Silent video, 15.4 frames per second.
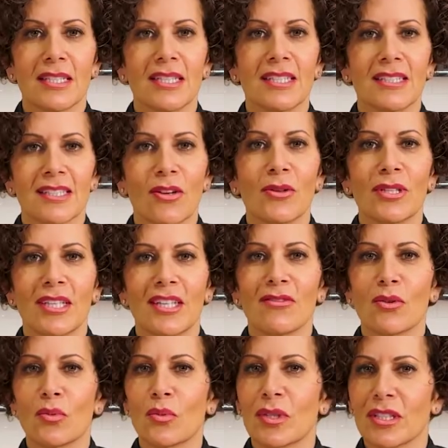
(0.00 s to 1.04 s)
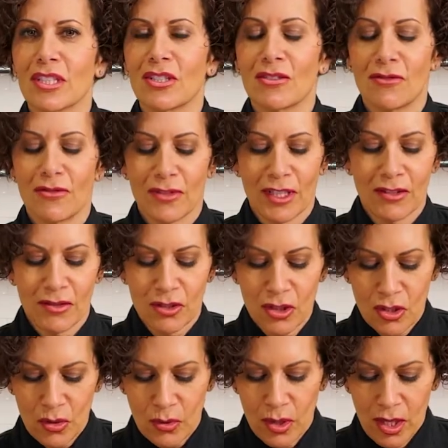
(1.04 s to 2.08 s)
it's going to give a really good flavor.
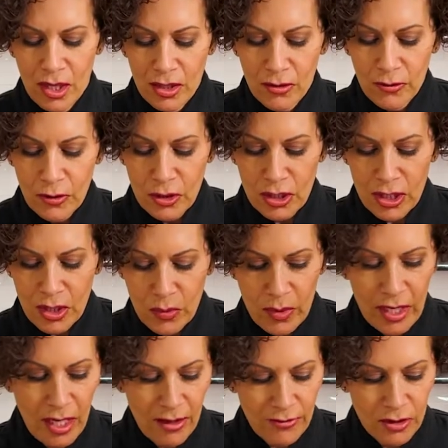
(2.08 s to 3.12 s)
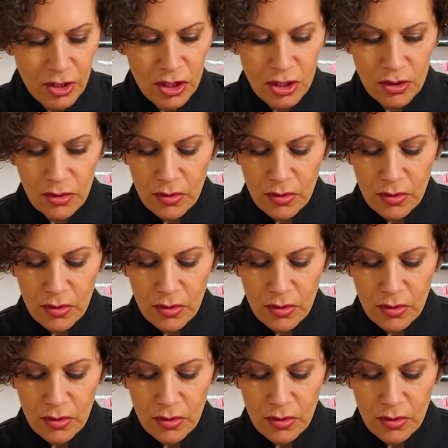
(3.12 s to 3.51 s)
So the first thing we have to do